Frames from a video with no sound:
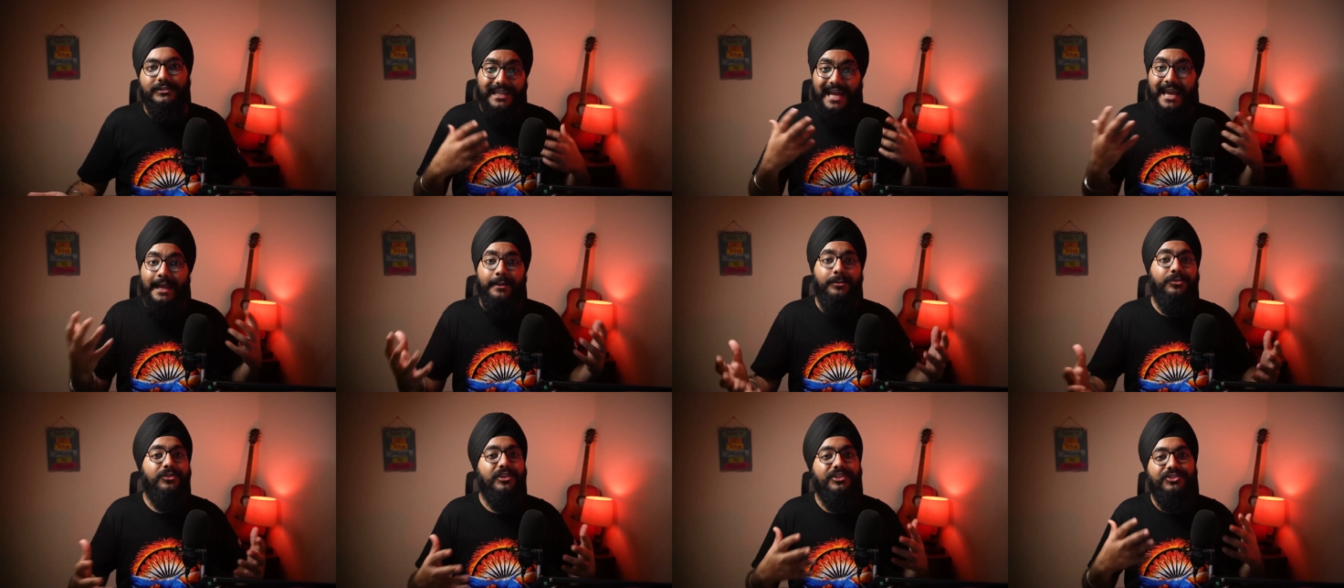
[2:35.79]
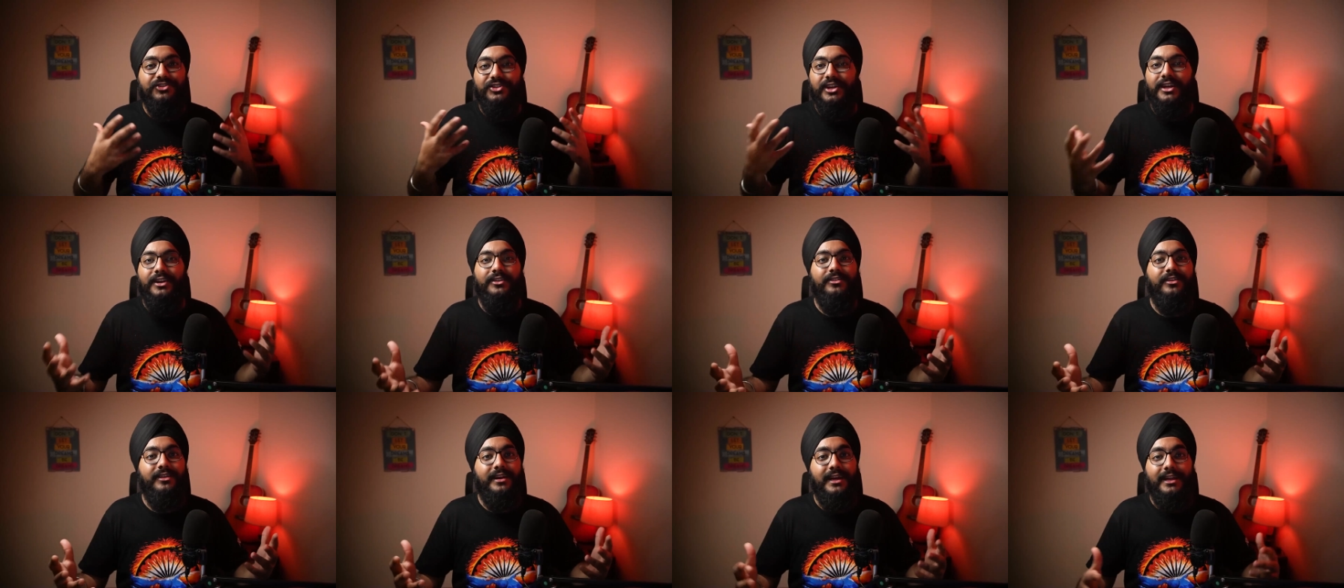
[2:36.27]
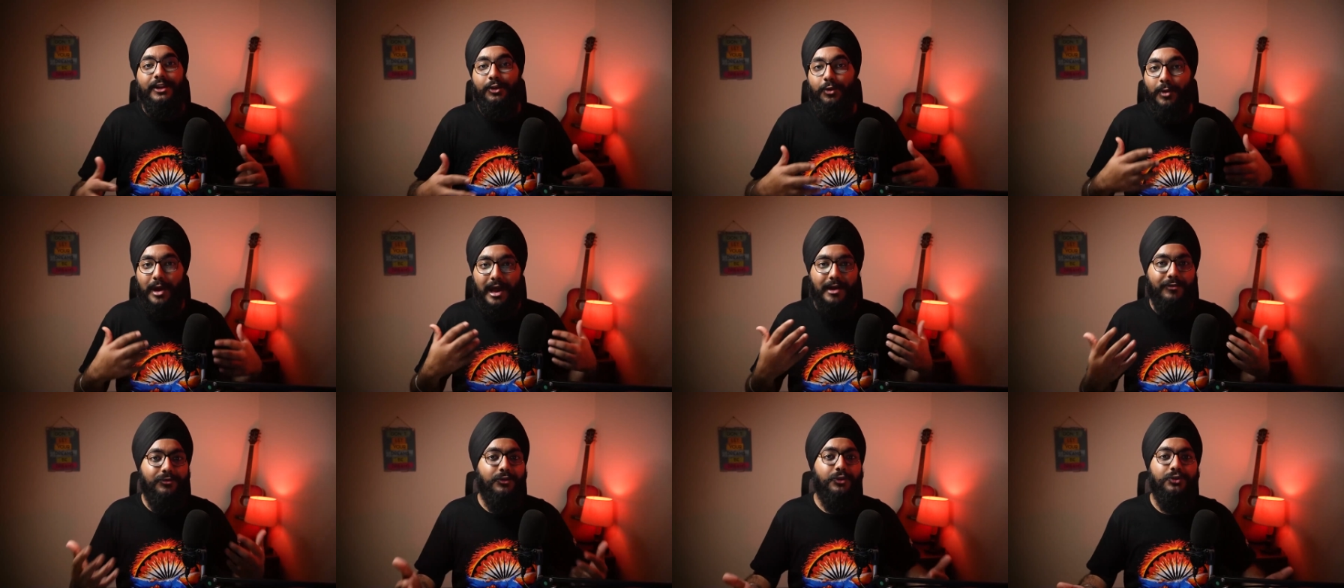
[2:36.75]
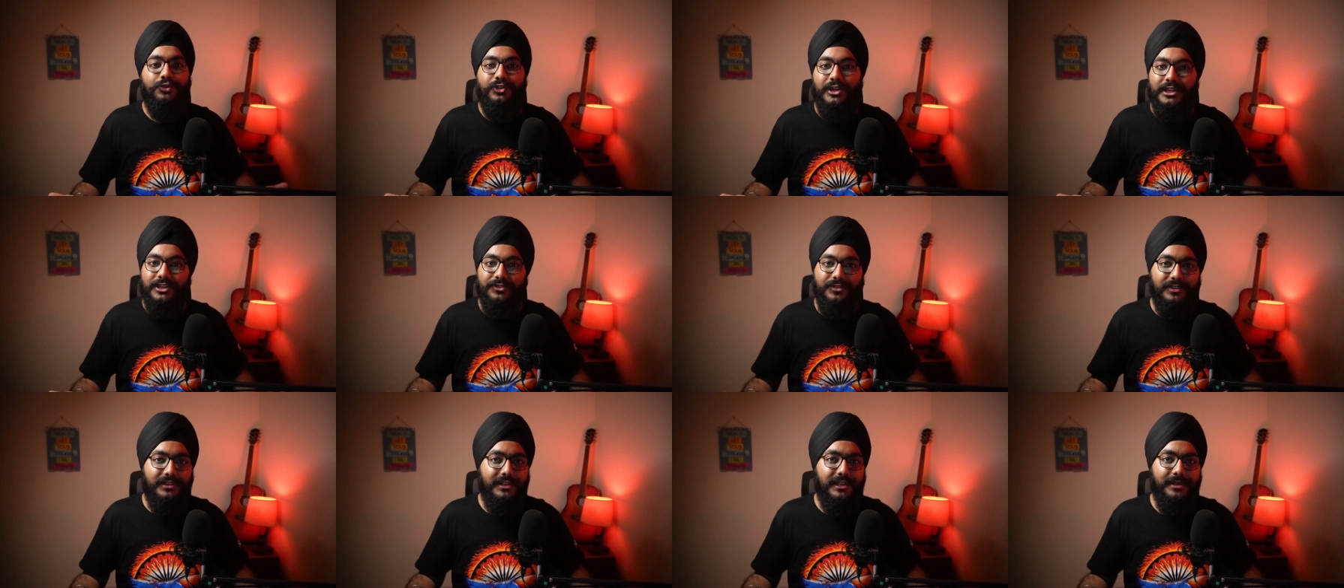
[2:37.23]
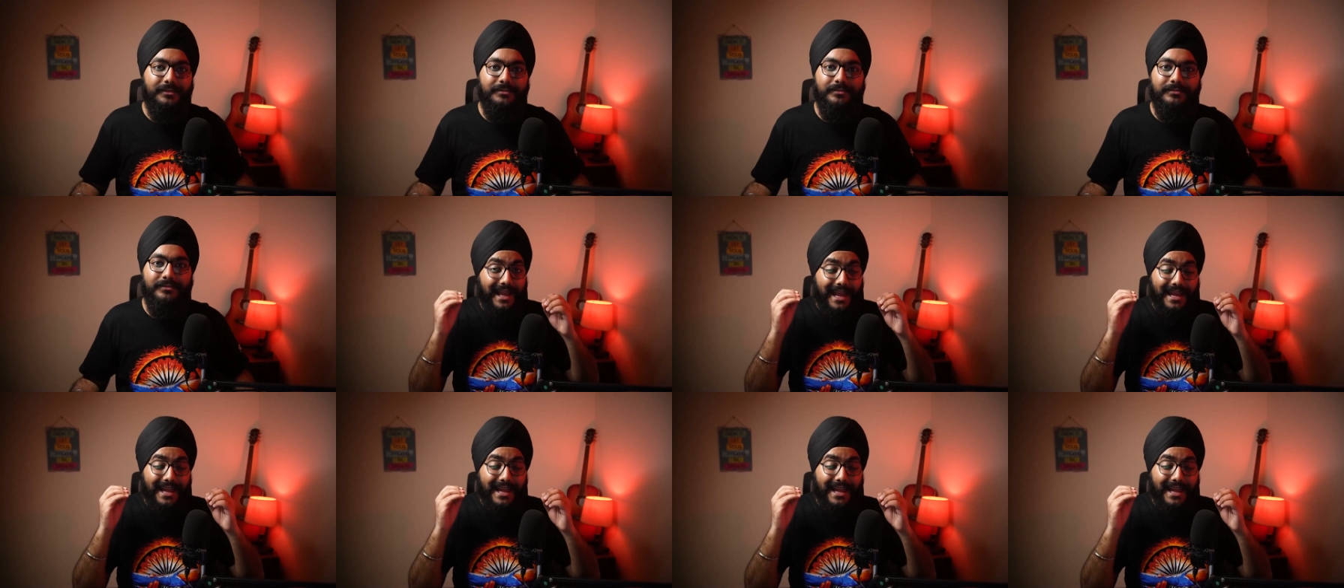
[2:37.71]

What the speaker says: Times are changing and you have to change with them.